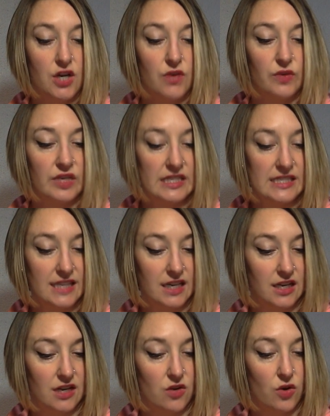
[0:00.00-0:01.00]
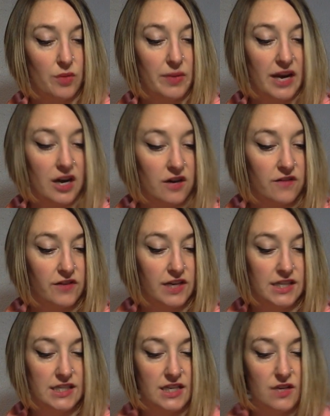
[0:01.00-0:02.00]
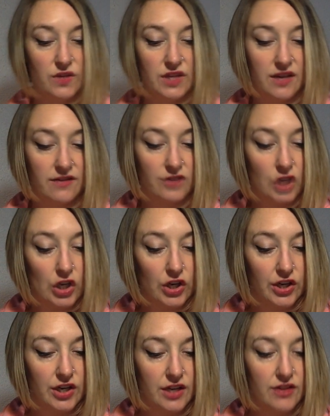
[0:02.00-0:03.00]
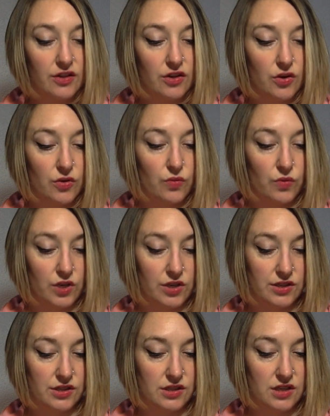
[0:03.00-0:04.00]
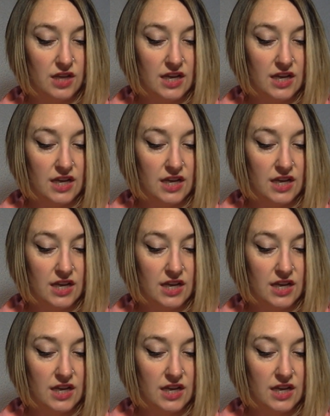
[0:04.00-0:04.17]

restating or paraphrasing what they have heard in their own words,